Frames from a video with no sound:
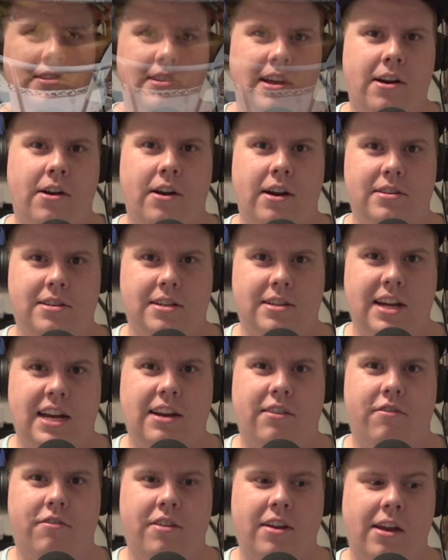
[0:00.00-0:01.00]
standard as a
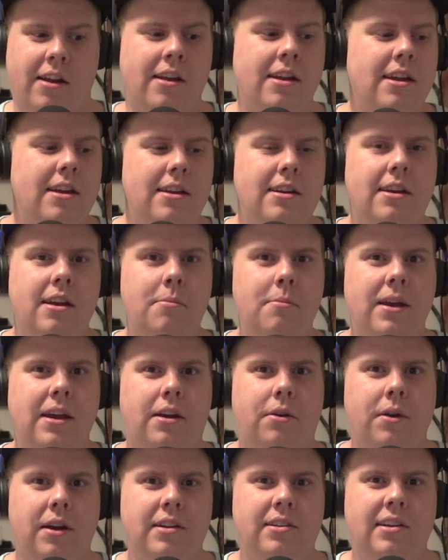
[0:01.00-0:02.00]
Titan fan. You may
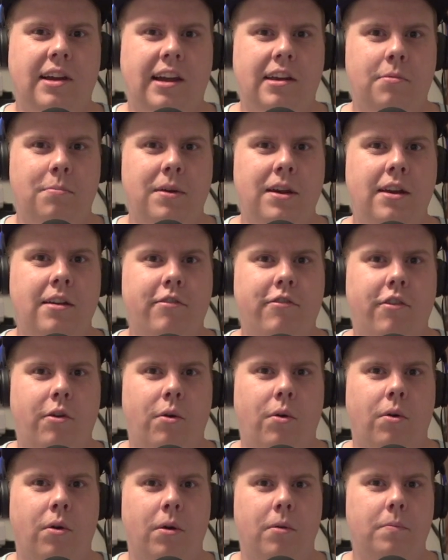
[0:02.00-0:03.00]
criticize me
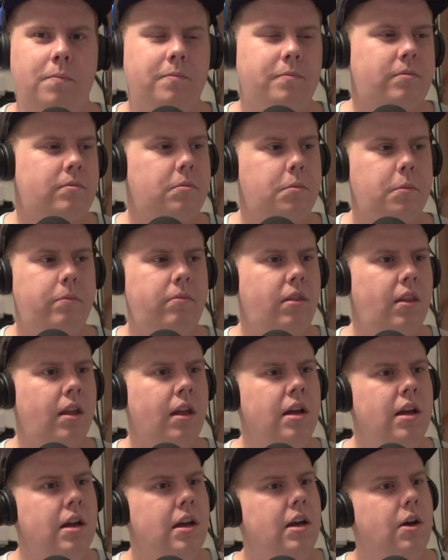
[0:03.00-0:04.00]
for
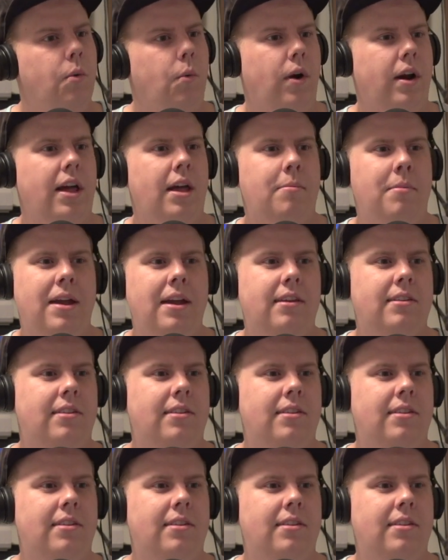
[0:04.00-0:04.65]
what I may